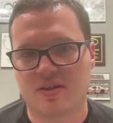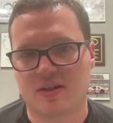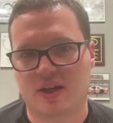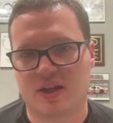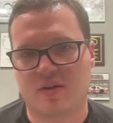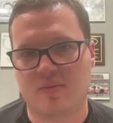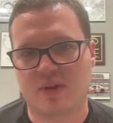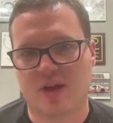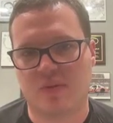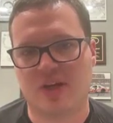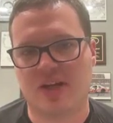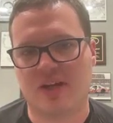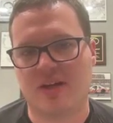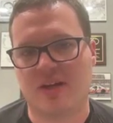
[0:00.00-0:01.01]
Yeah, I
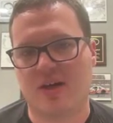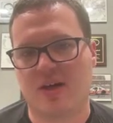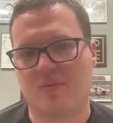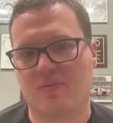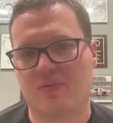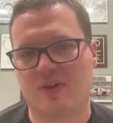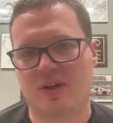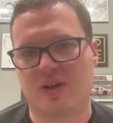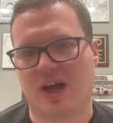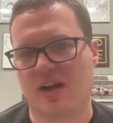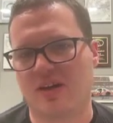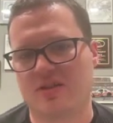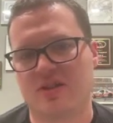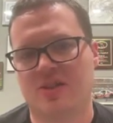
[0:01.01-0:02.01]
mean, um,
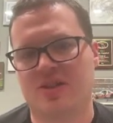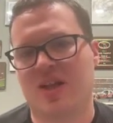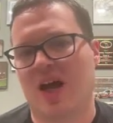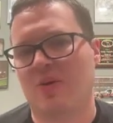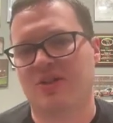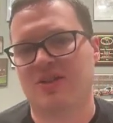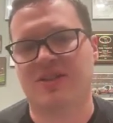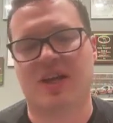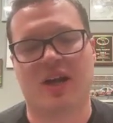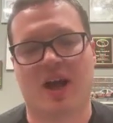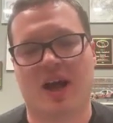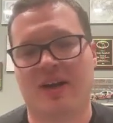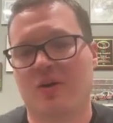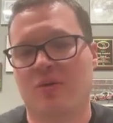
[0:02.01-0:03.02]
kind of just how it's set
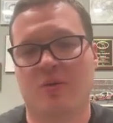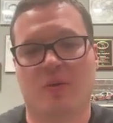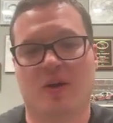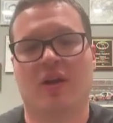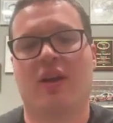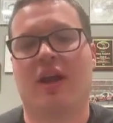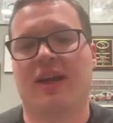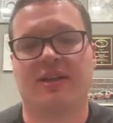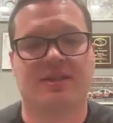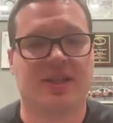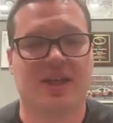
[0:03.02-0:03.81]
up. I know a lot of